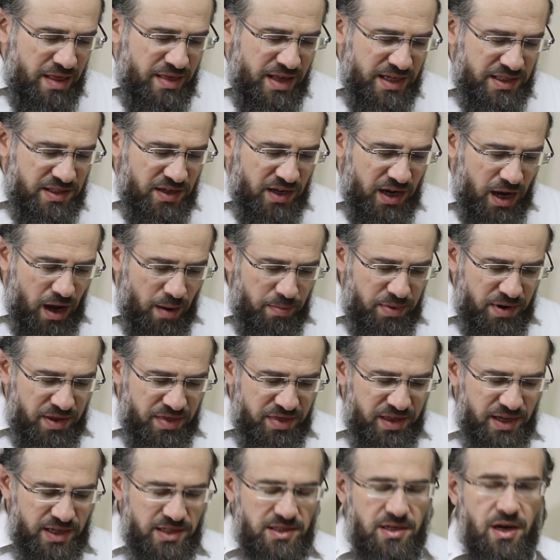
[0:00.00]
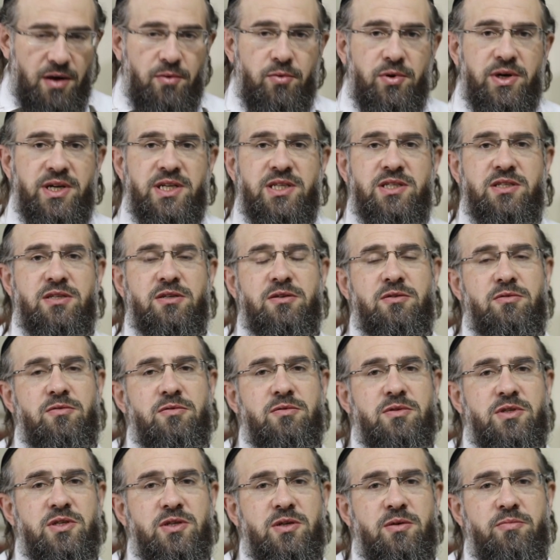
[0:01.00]
There's a couple of things that I wanted
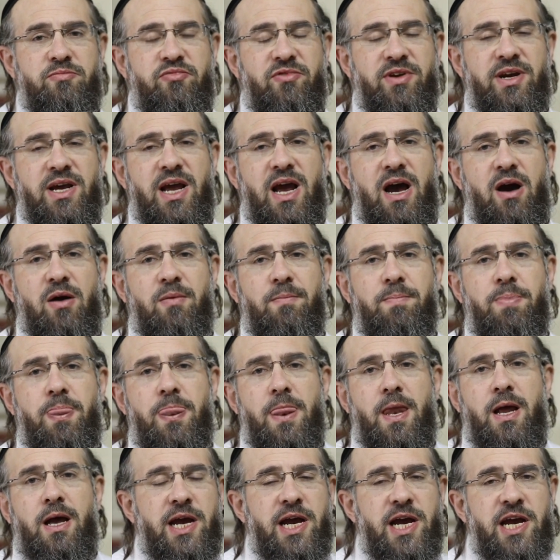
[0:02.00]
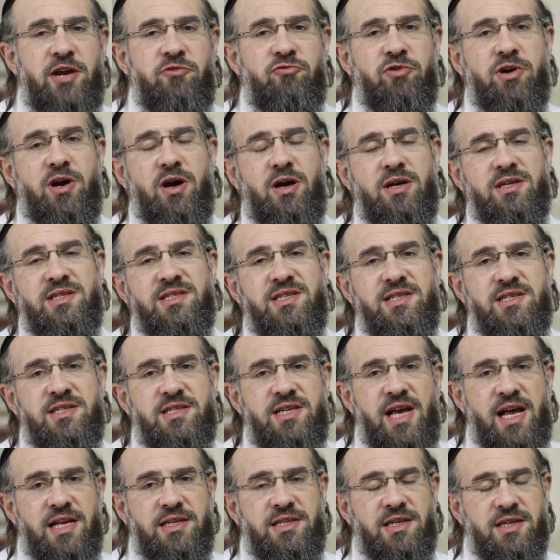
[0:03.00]
to bring out. In regards to
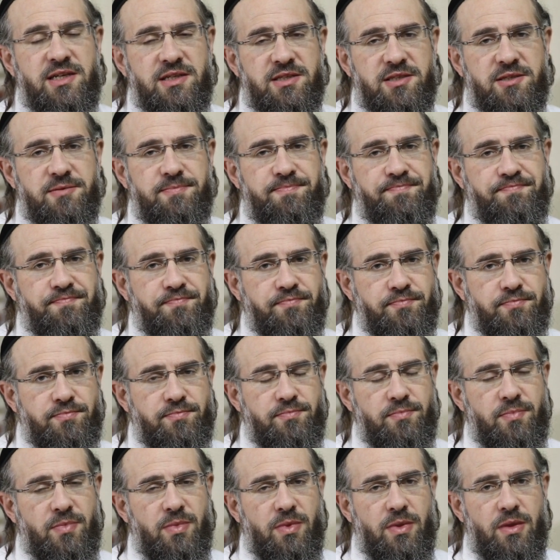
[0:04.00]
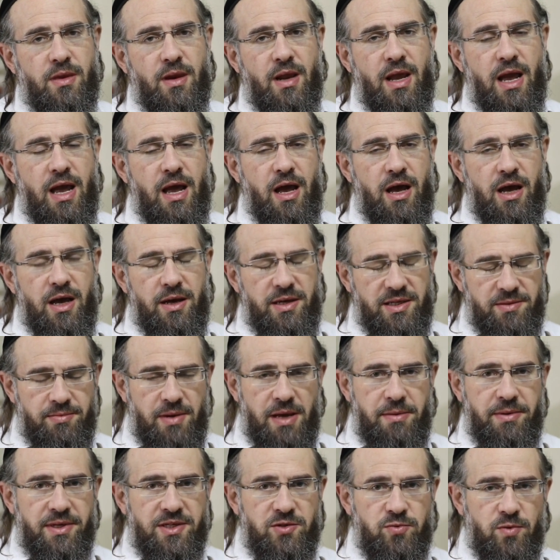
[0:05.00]
settings,
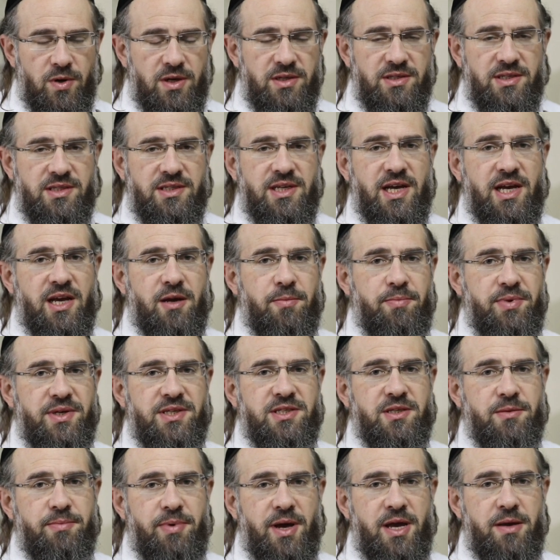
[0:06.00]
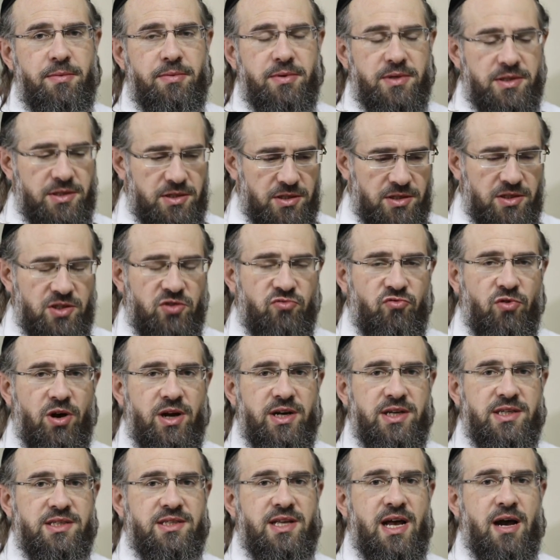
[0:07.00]
maybe it's worth to take a piece of paper just to
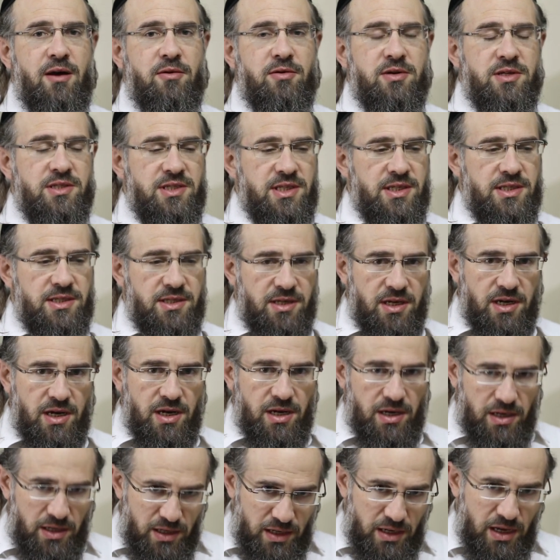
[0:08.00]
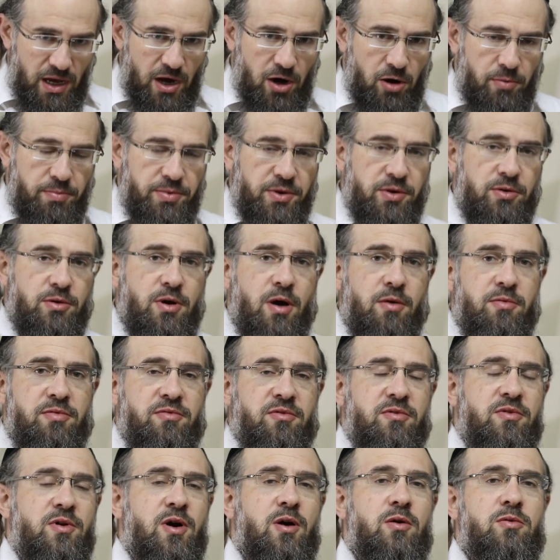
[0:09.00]
write this down because it's going to help you go
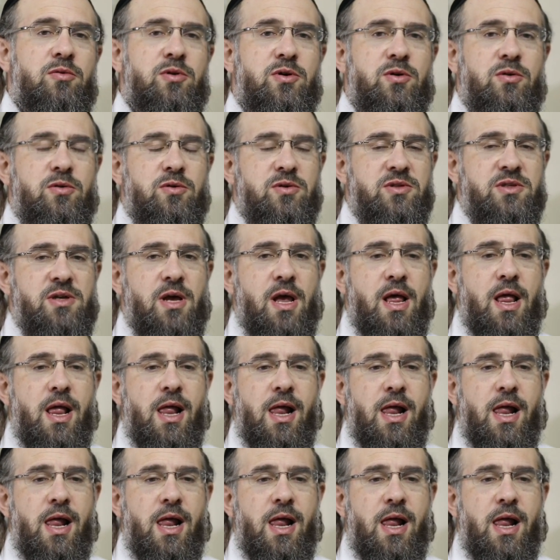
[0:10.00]
through the whole course.